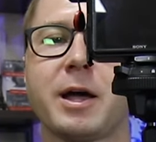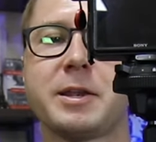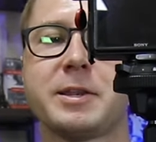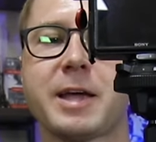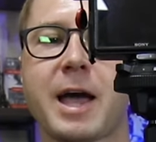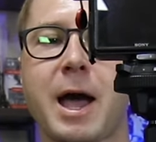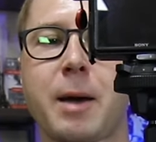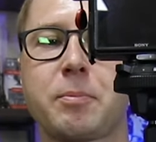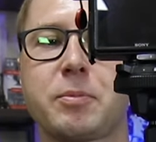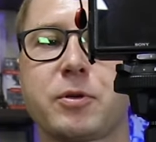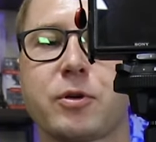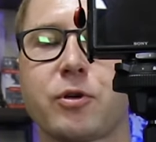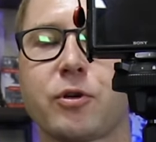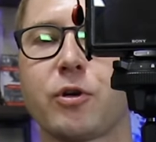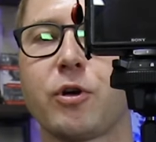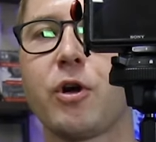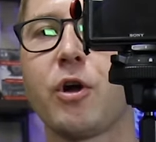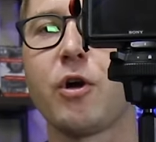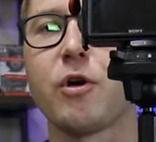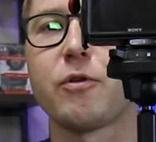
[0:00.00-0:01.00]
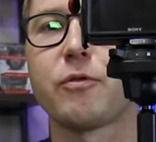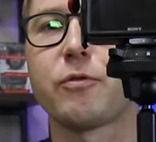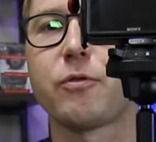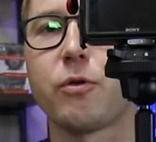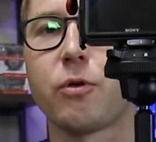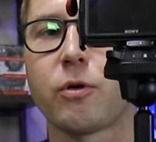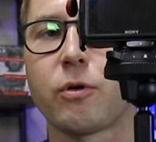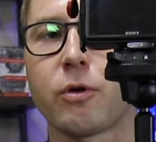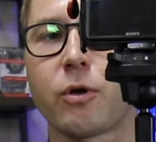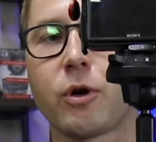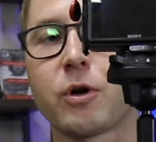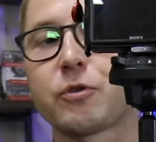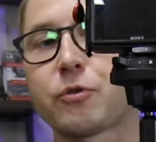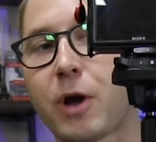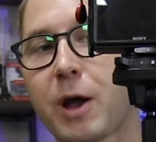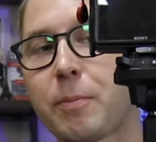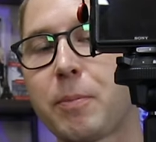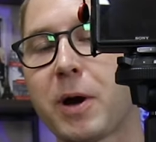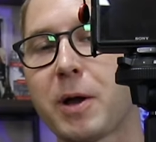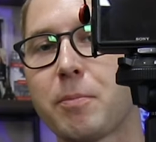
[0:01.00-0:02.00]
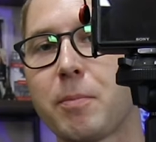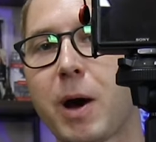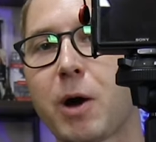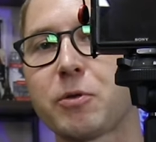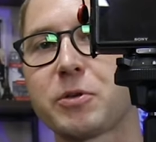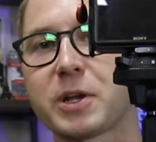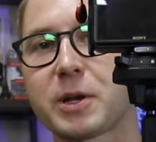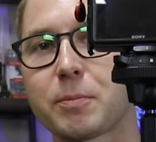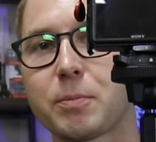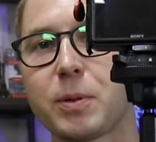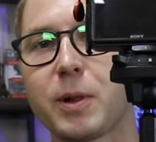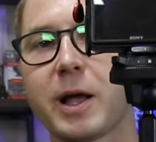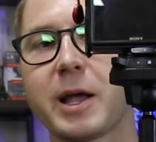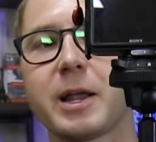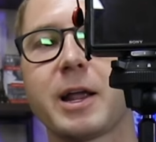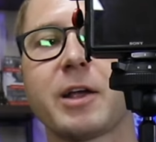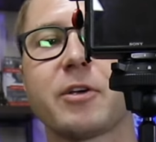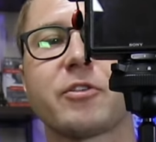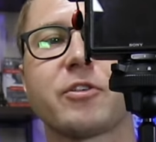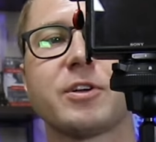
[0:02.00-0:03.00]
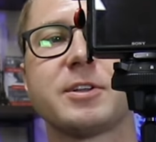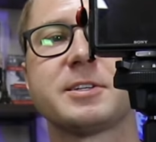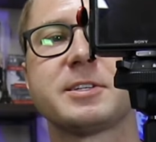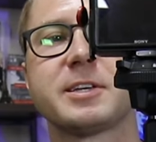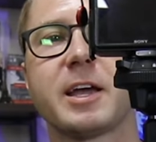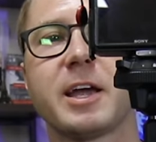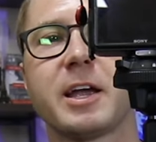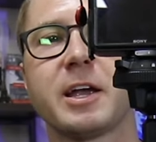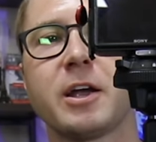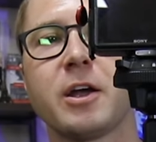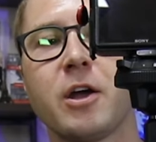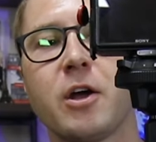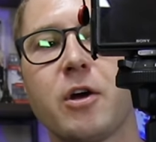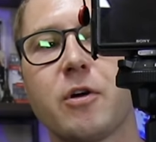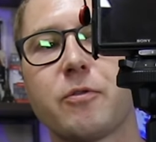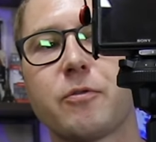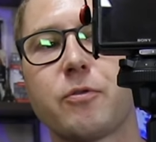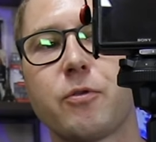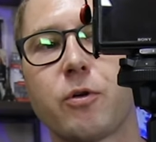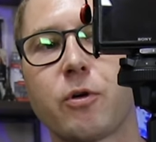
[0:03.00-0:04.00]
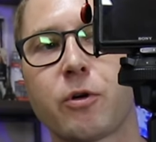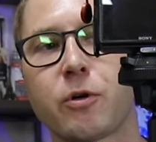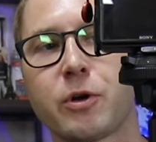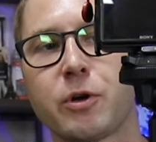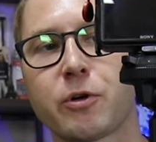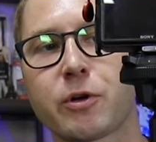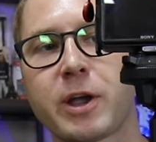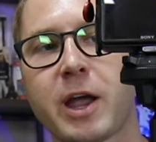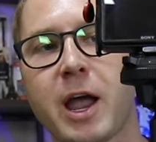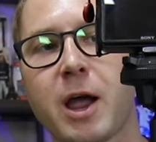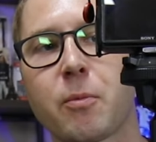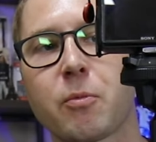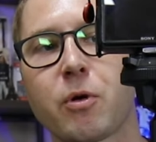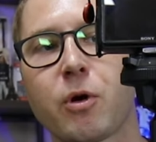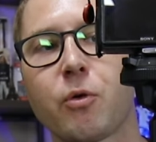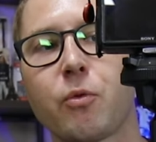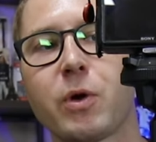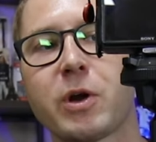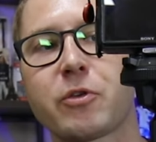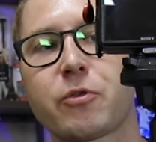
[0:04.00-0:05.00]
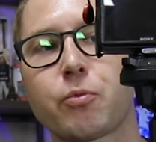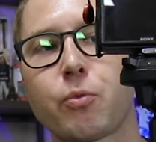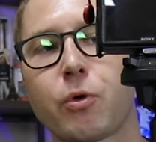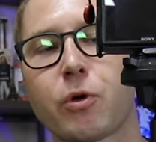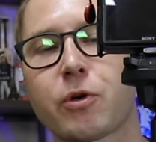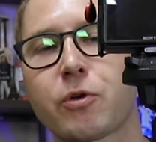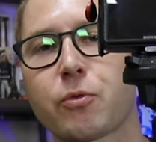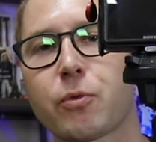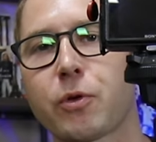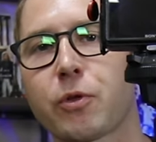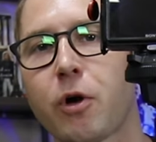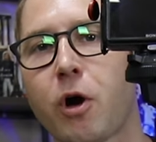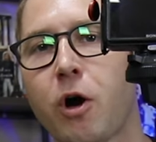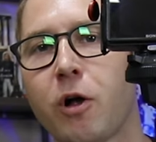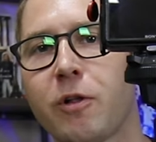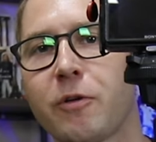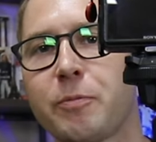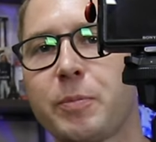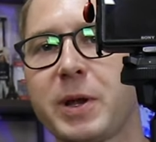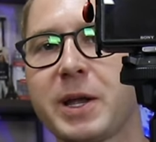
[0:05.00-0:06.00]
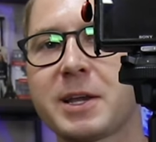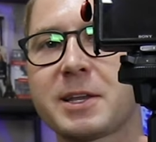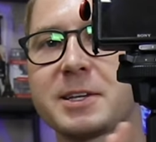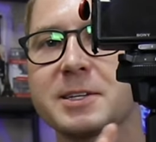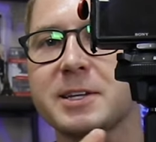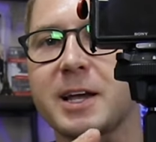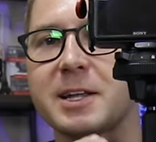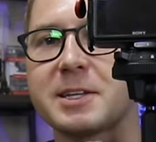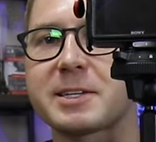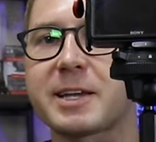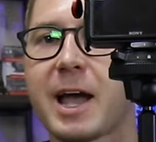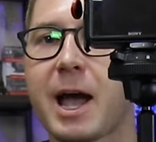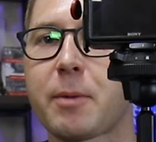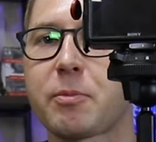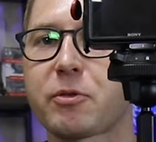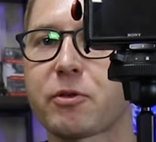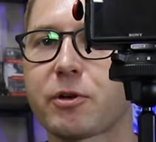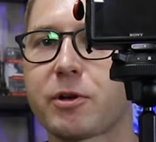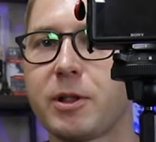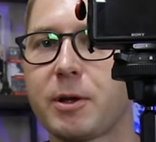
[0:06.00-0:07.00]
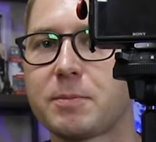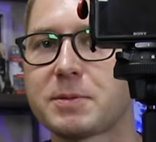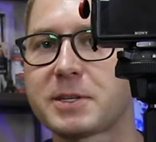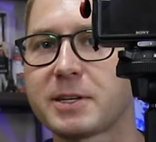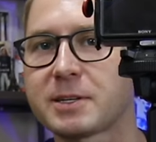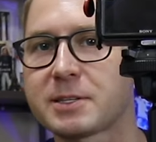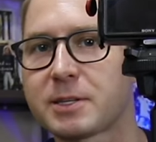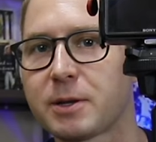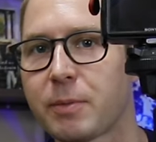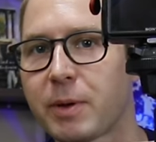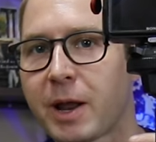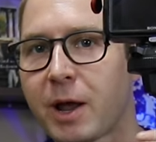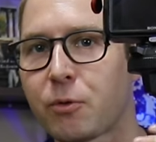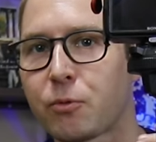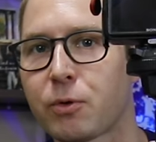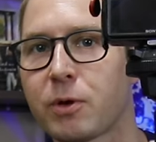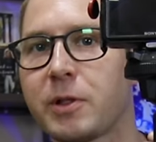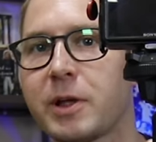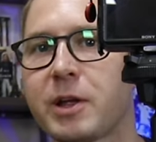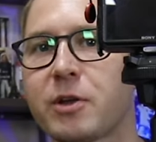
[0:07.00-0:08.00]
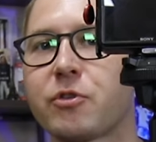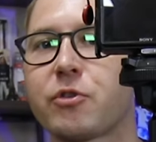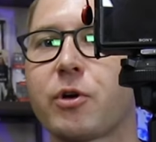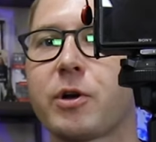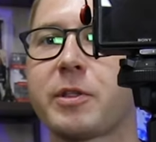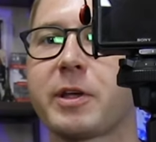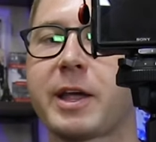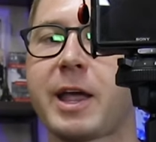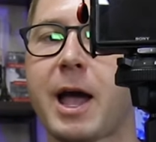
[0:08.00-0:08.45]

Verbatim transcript: adapter for, or a tripod mounting plate, I should say, for your camera, which works with all of Peak Design's capture clip system. And I really enjoy the